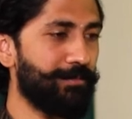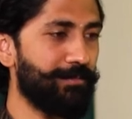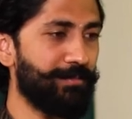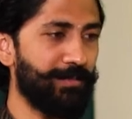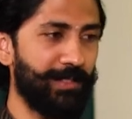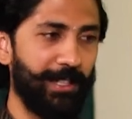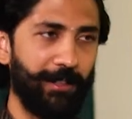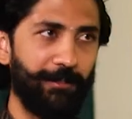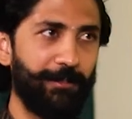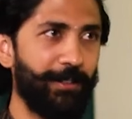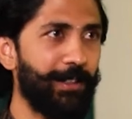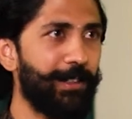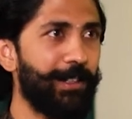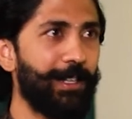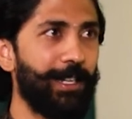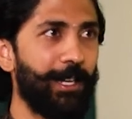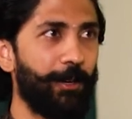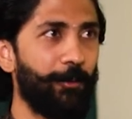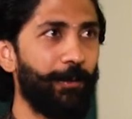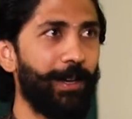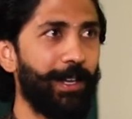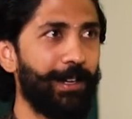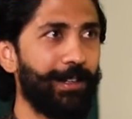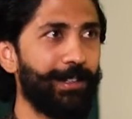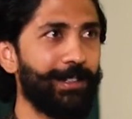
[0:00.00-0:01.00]
definitely
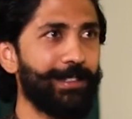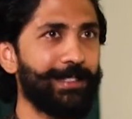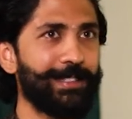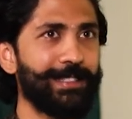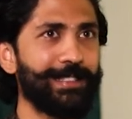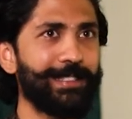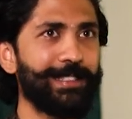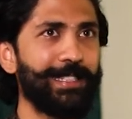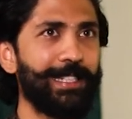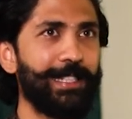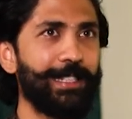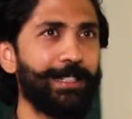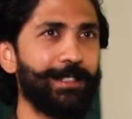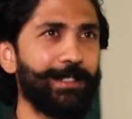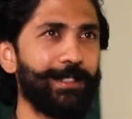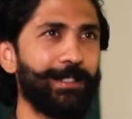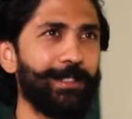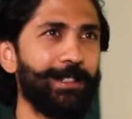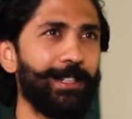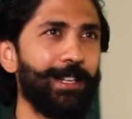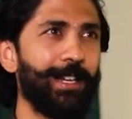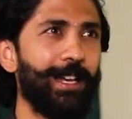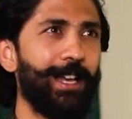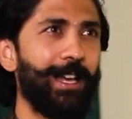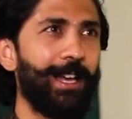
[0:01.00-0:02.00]
awareness is needed.
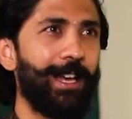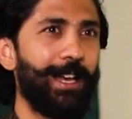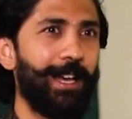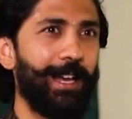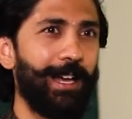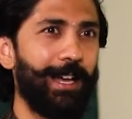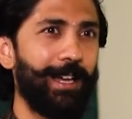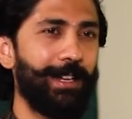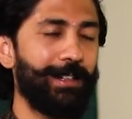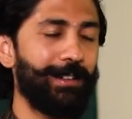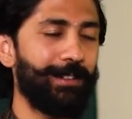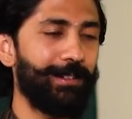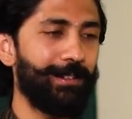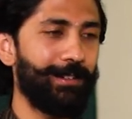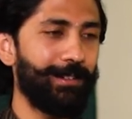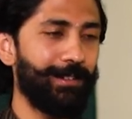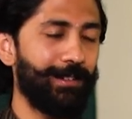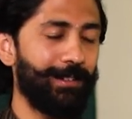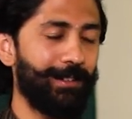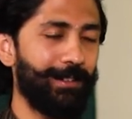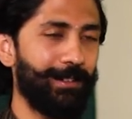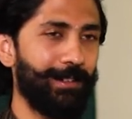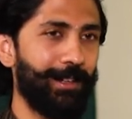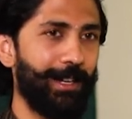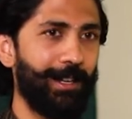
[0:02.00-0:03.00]
And
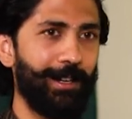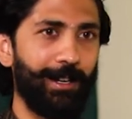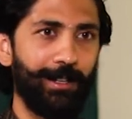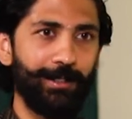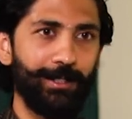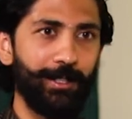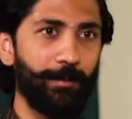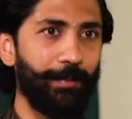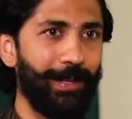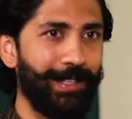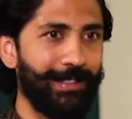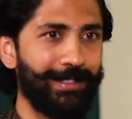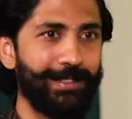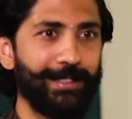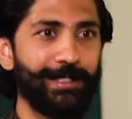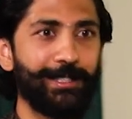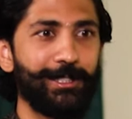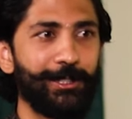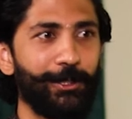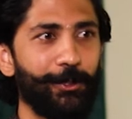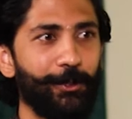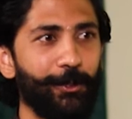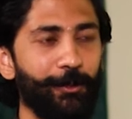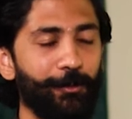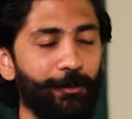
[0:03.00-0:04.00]
another
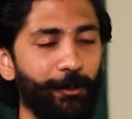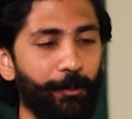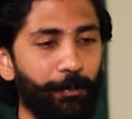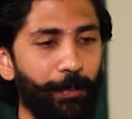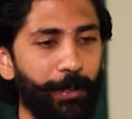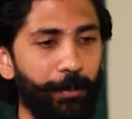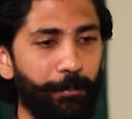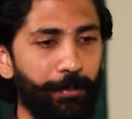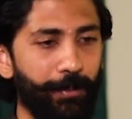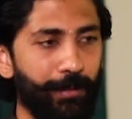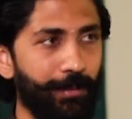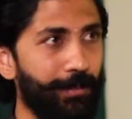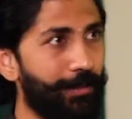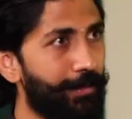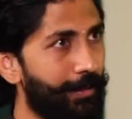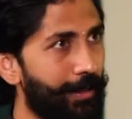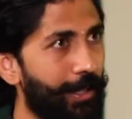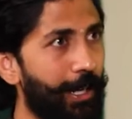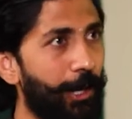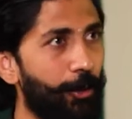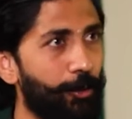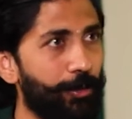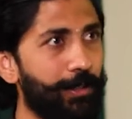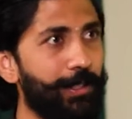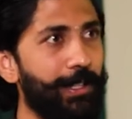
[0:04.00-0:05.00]
message, you know, for people
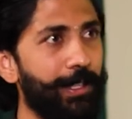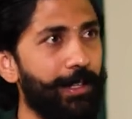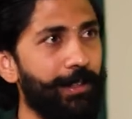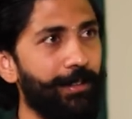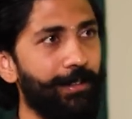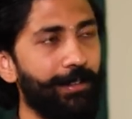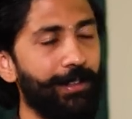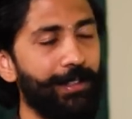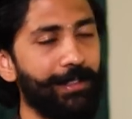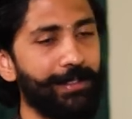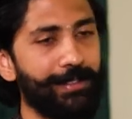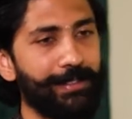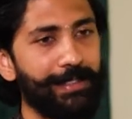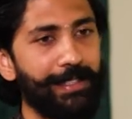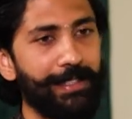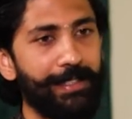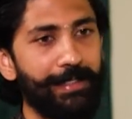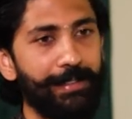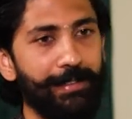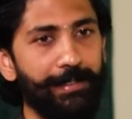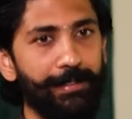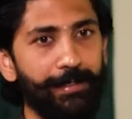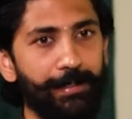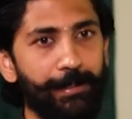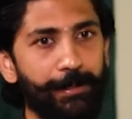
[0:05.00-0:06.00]
out there is
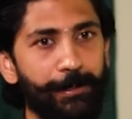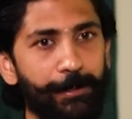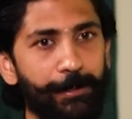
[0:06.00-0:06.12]
that